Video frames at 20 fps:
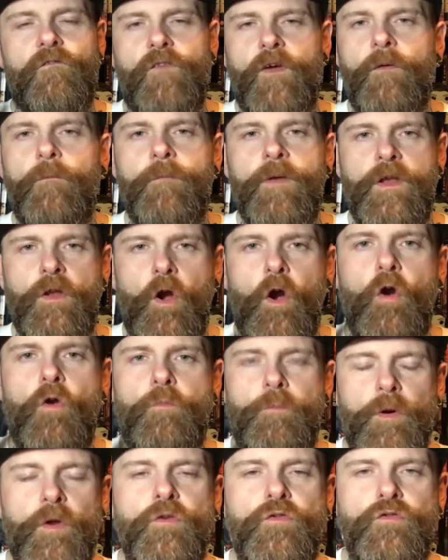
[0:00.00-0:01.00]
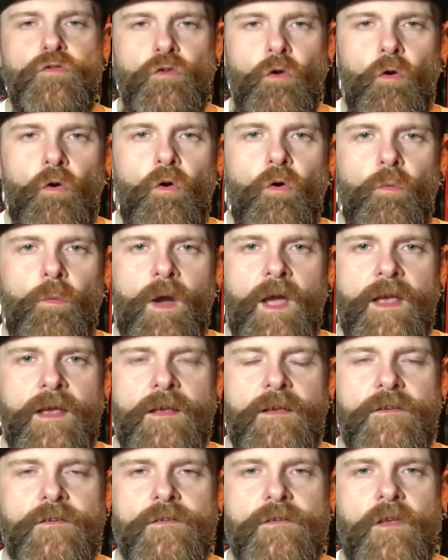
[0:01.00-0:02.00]
filming open
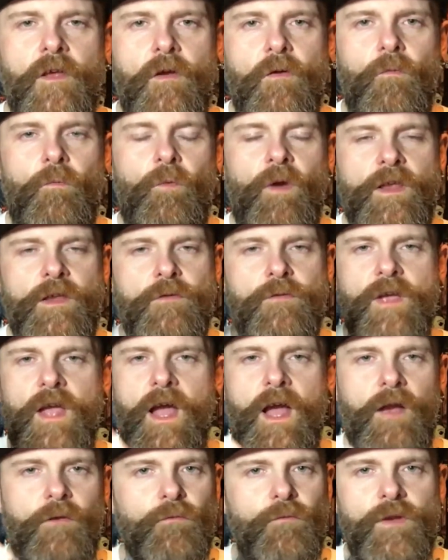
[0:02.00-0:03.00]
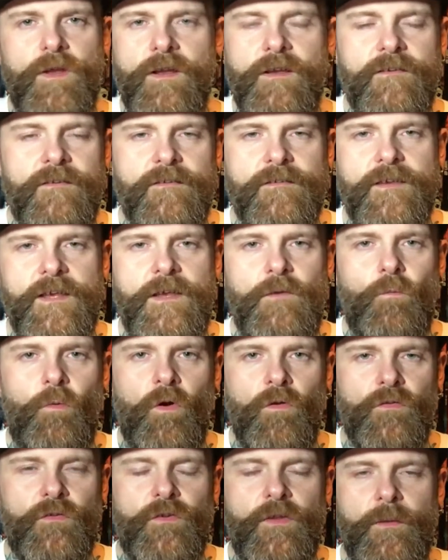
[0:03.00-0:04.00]
doorways where you can't really
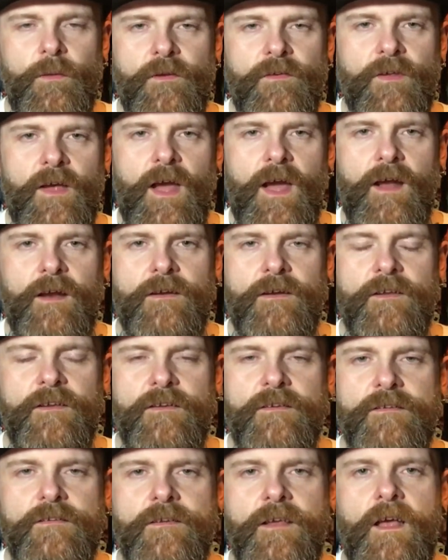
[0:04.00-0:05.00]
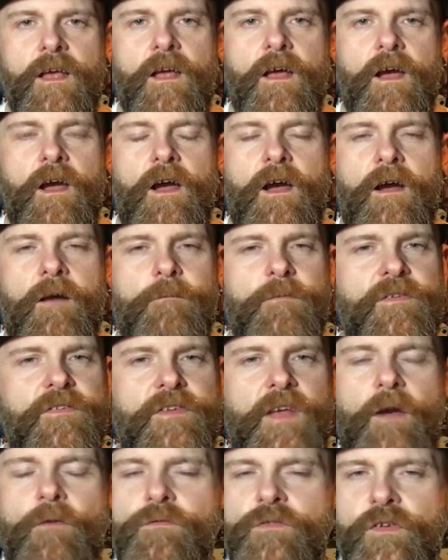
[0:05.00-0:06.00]
see what's in the darkness
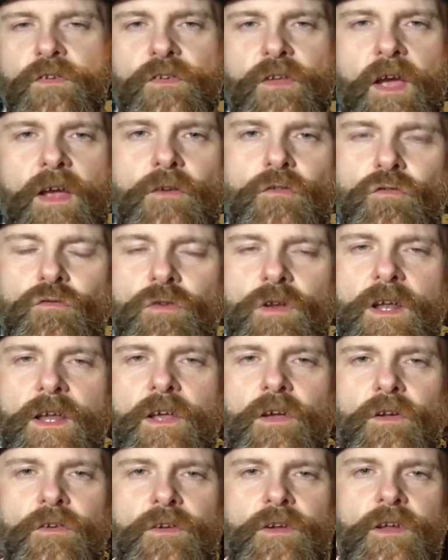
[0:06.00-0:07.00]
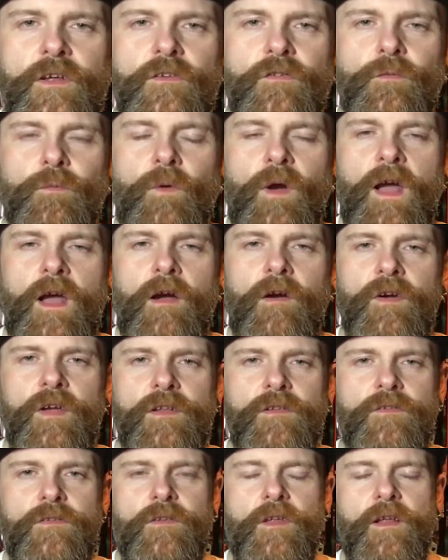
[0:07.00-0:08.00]
um, sound design's really good in it as
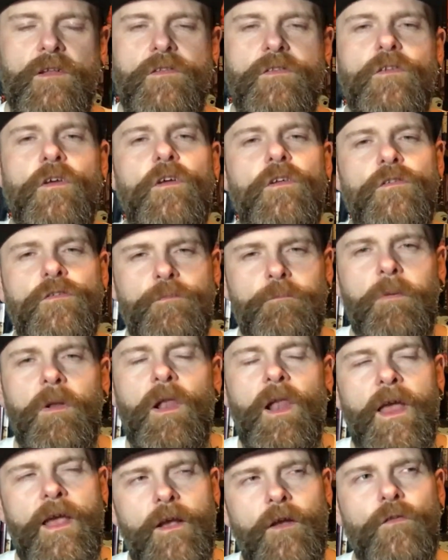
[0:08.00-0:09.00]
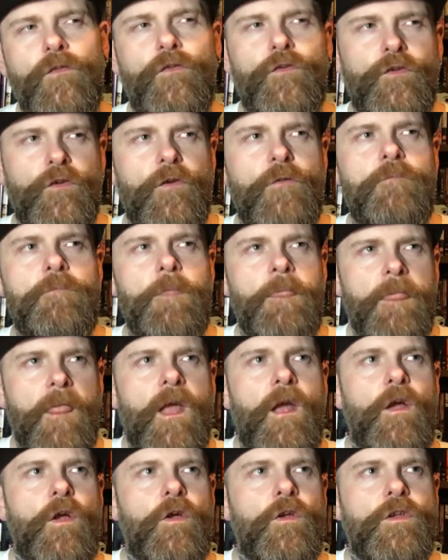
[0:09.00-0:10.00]
well. It it does play on
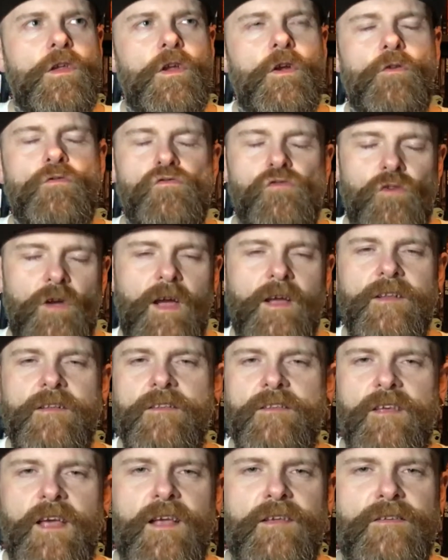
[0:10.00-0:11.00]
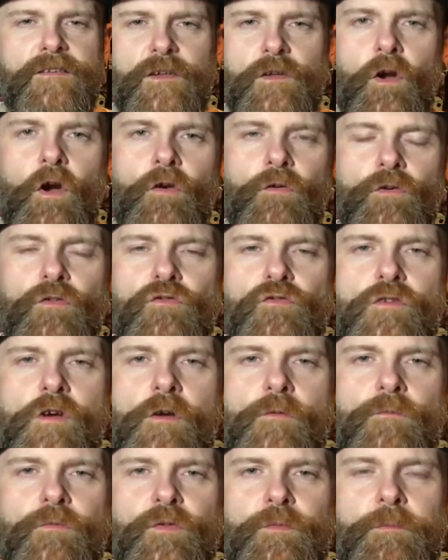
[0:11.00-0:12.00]
some, you know, tried and tested horror
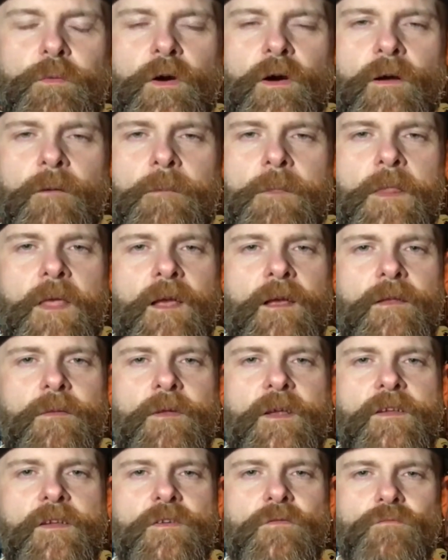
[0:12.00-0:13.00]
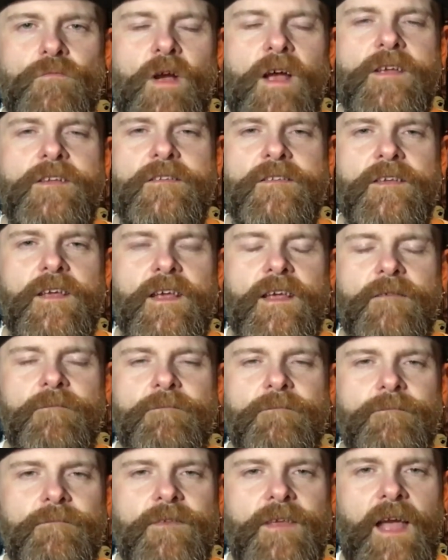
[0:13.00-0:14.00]
tropes, but they didn't write
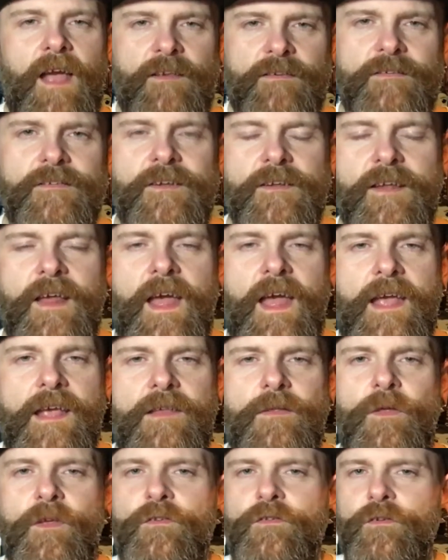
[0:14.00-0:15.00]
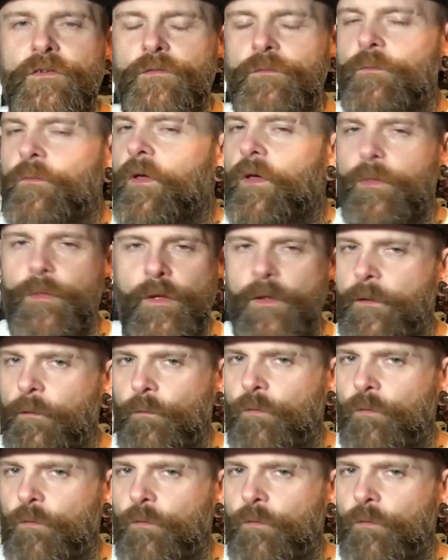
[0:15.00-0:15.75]
it yesterday. This is a